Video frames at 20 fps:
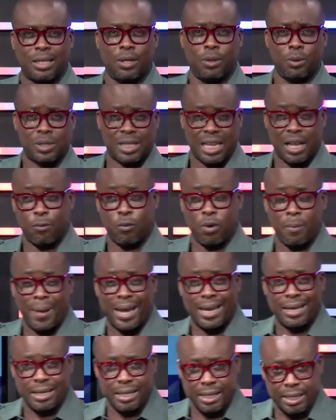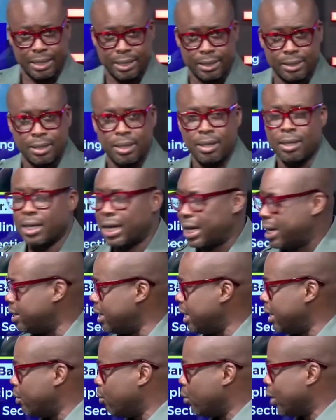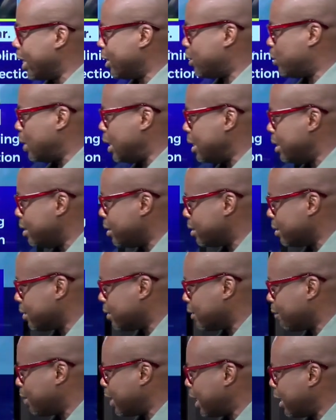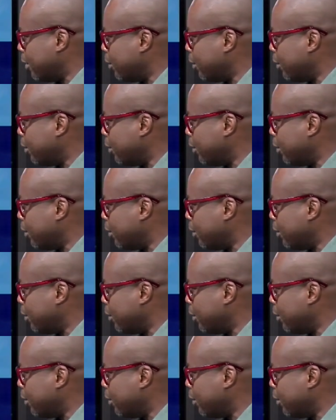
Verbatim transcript: it looks like we might need it. And uh, we'll get to the details of that.